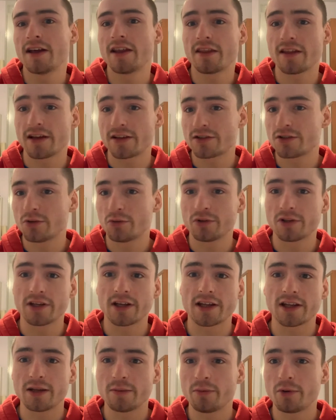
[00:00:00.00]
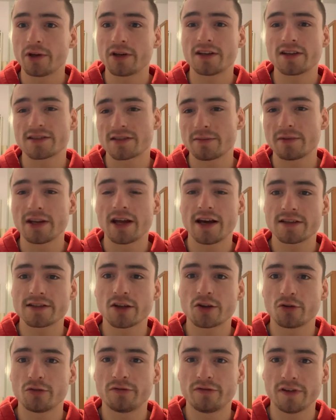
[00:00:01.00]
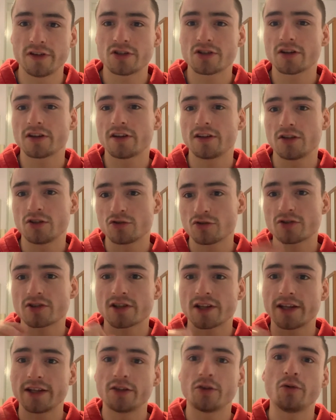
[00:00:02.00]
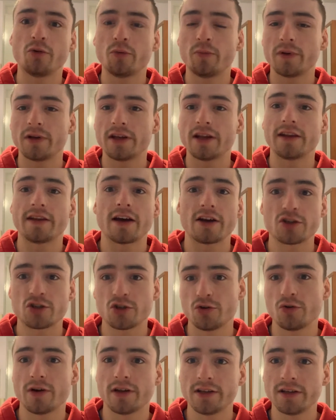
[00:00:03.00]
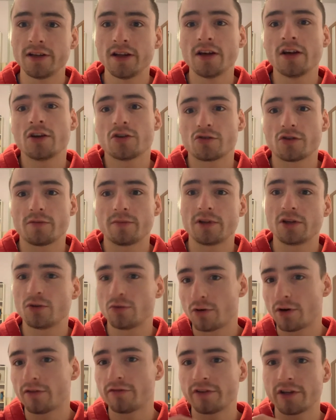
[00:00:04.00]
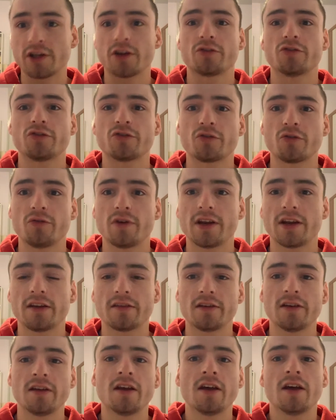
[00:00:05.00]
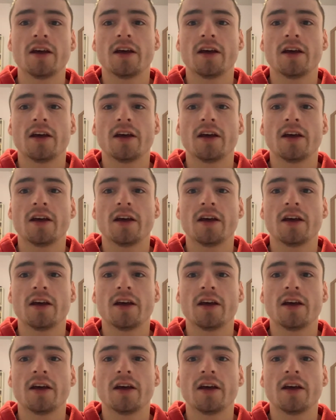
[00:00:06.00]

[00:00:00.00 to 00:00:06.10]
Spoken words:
That's the only niggly point, because I mean, it is a good feature that you just slide it open and that's you in. Do you know what I mean? No having to unscrew anything.